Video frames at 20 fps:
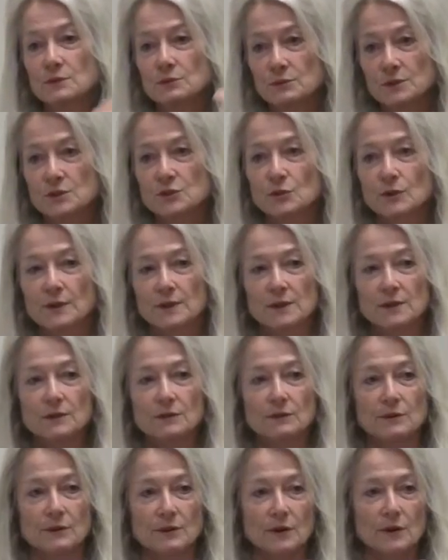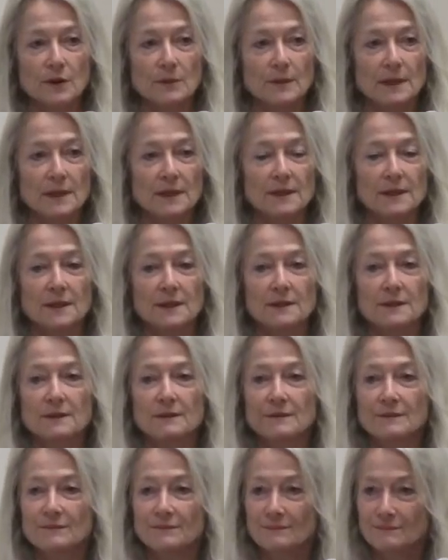which was join the Union Army, and that
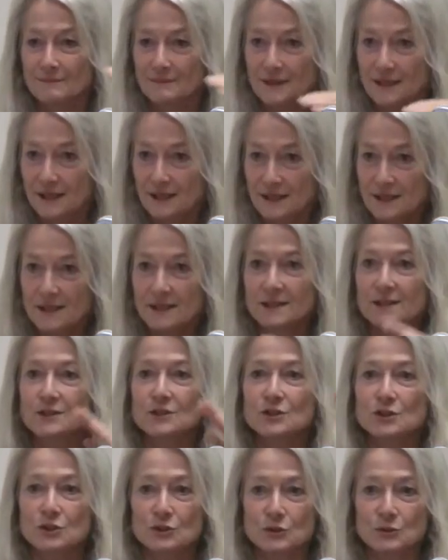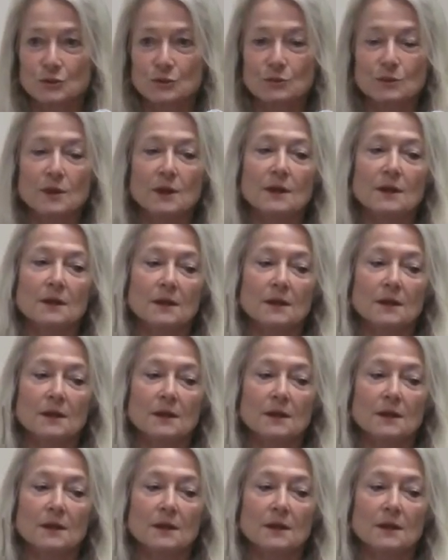getting into